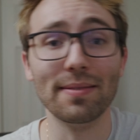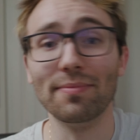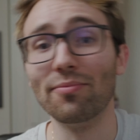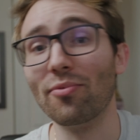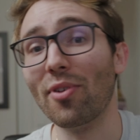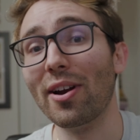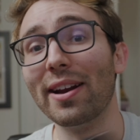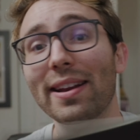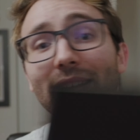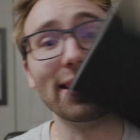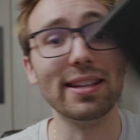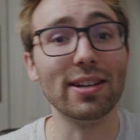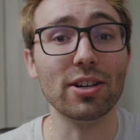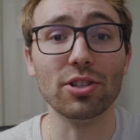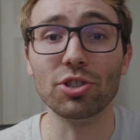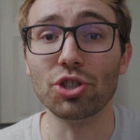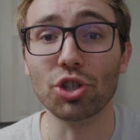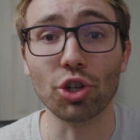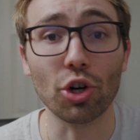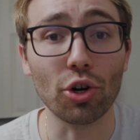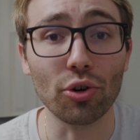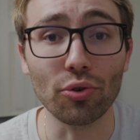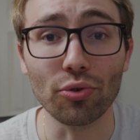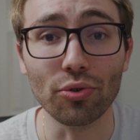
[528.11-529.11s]
writing in a
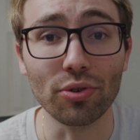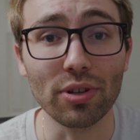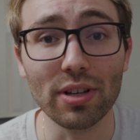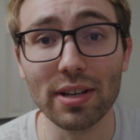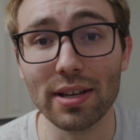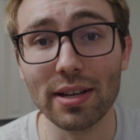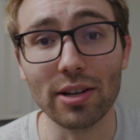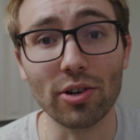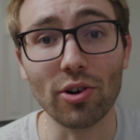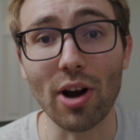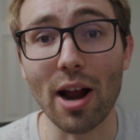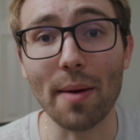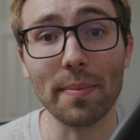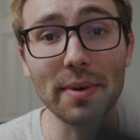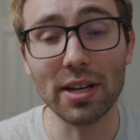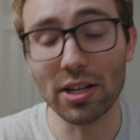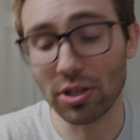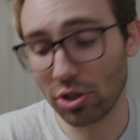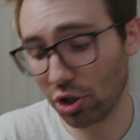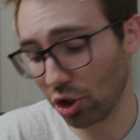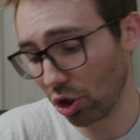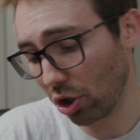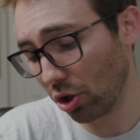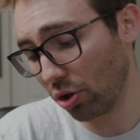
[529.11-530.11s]
journal, grabbing a
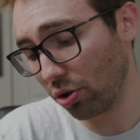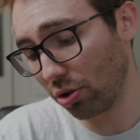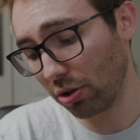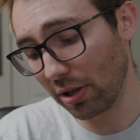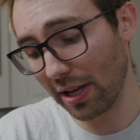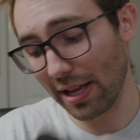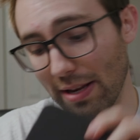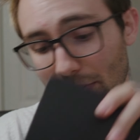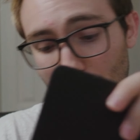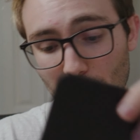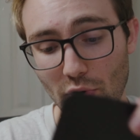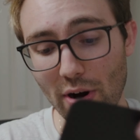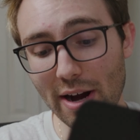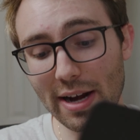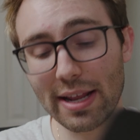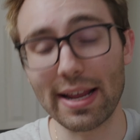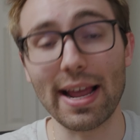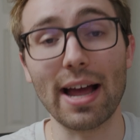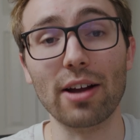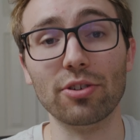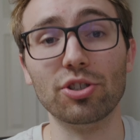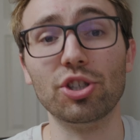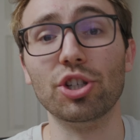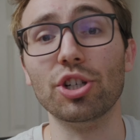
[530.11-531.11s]
journal and writing
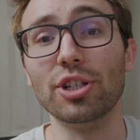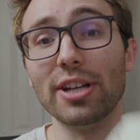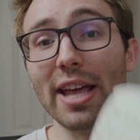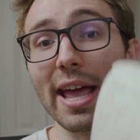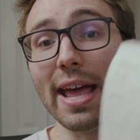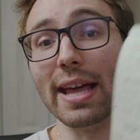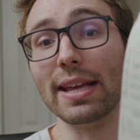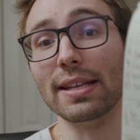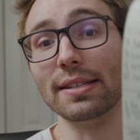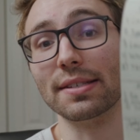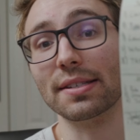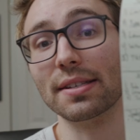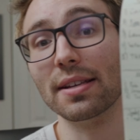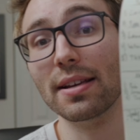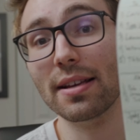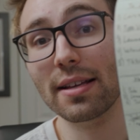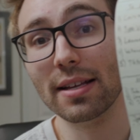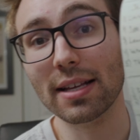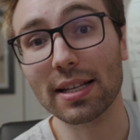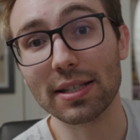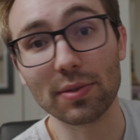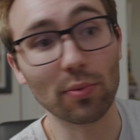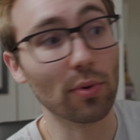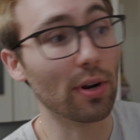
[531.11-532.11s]
out your days.
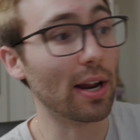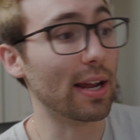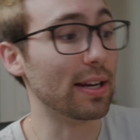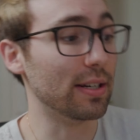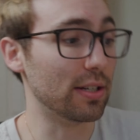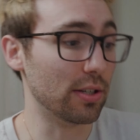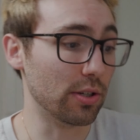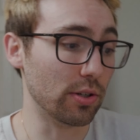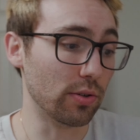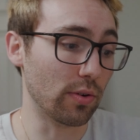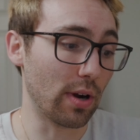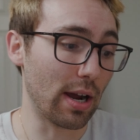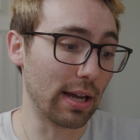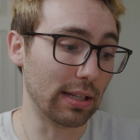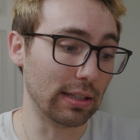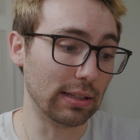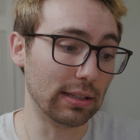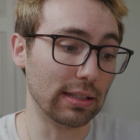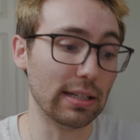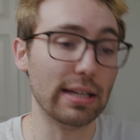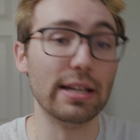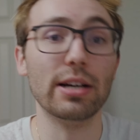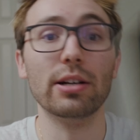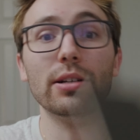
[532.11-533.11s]
That's what I do. I
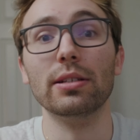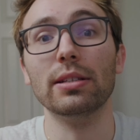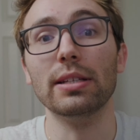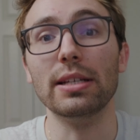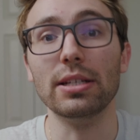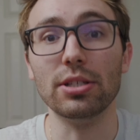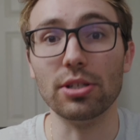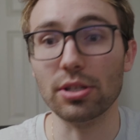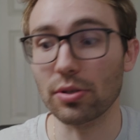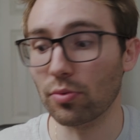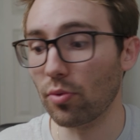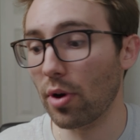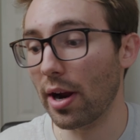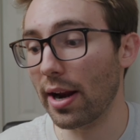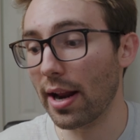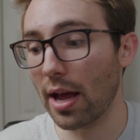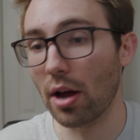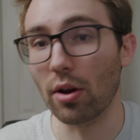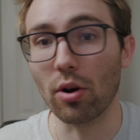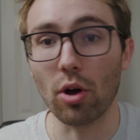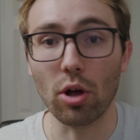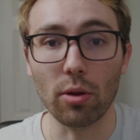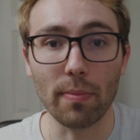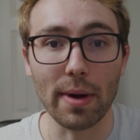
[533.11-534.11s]
literally just write
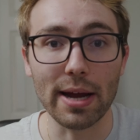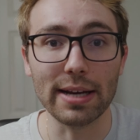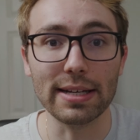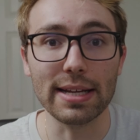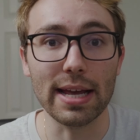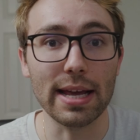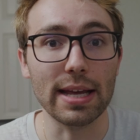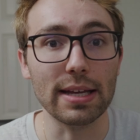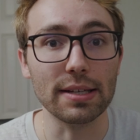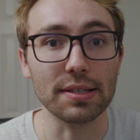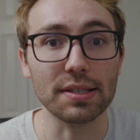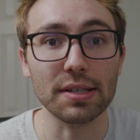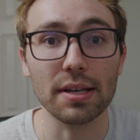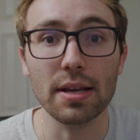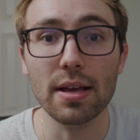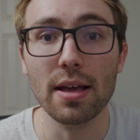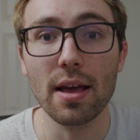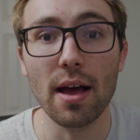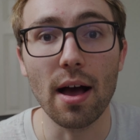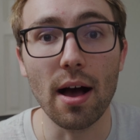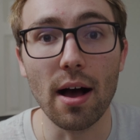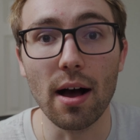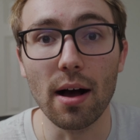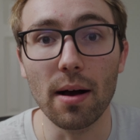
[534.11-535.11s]
out all my days.
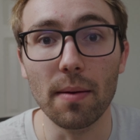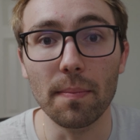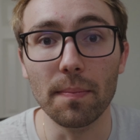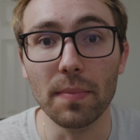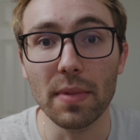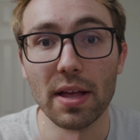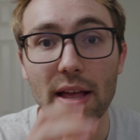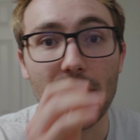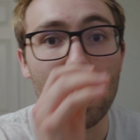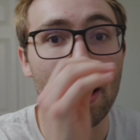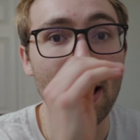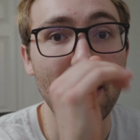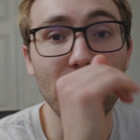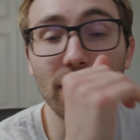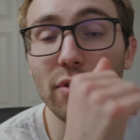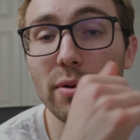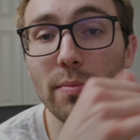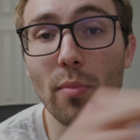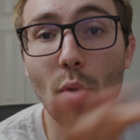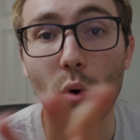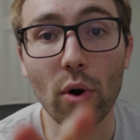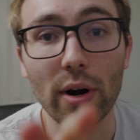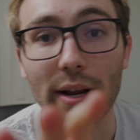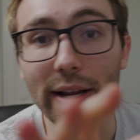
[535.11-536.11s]
Every
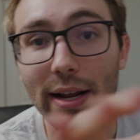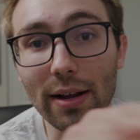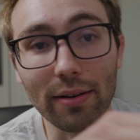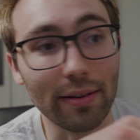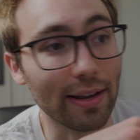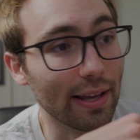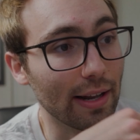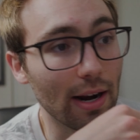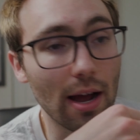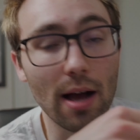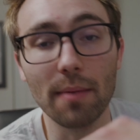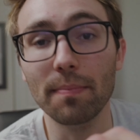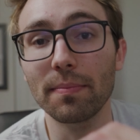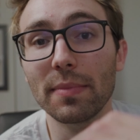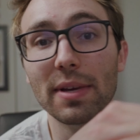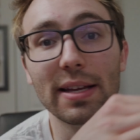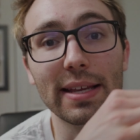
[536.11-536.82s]
morning I'll get up,